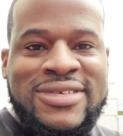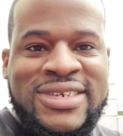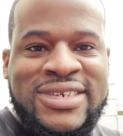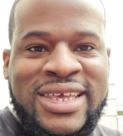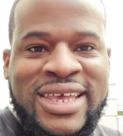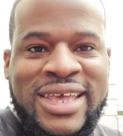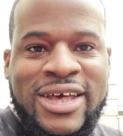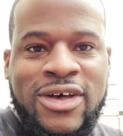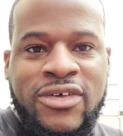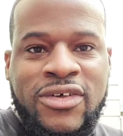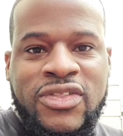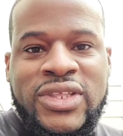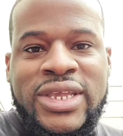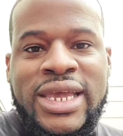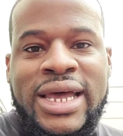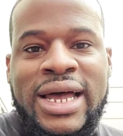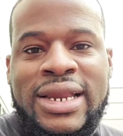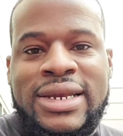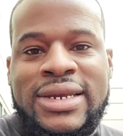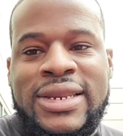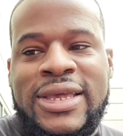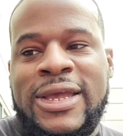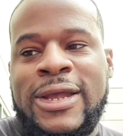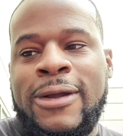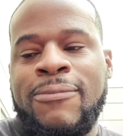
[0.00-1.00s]
stay healthy
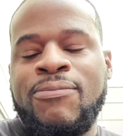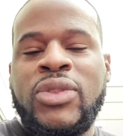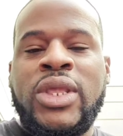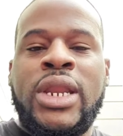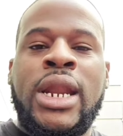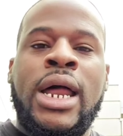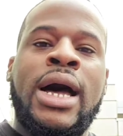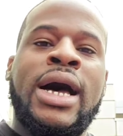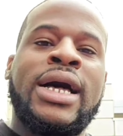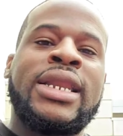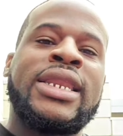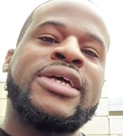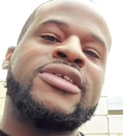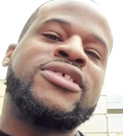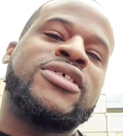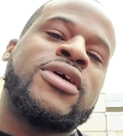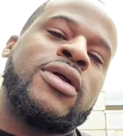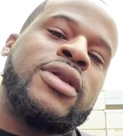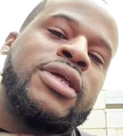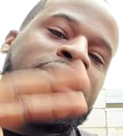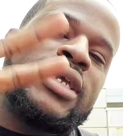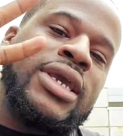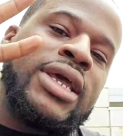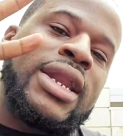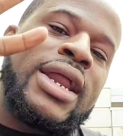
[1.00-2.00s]
out there, and I'll holler at
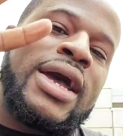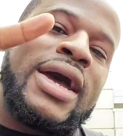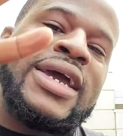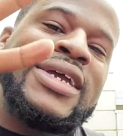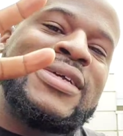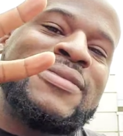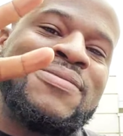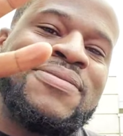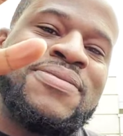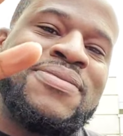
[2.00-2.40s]
y'all again. All right,